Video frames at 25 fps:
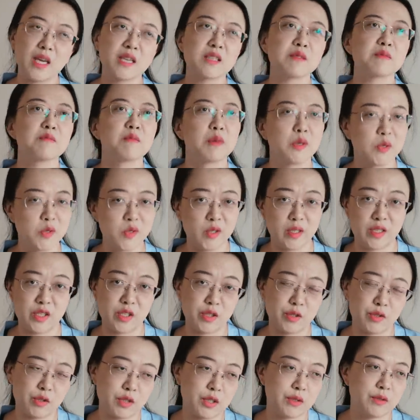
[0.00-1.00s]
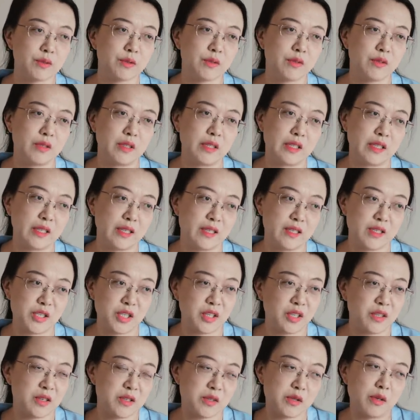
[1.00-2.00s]
it's mostly due to the
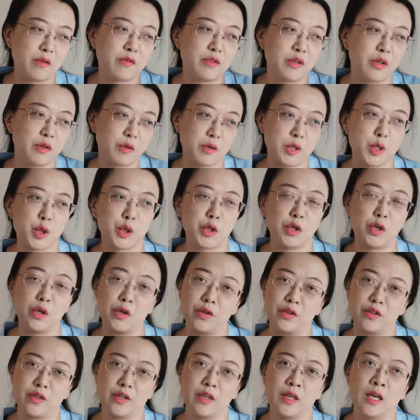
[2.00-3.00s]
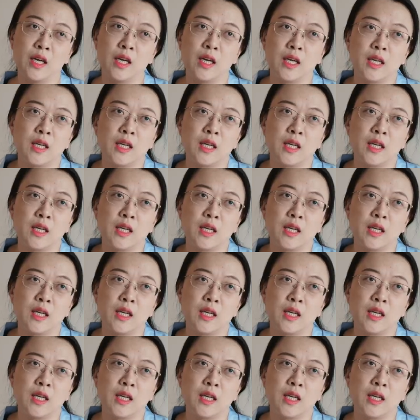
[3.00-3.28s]
genius of the original author.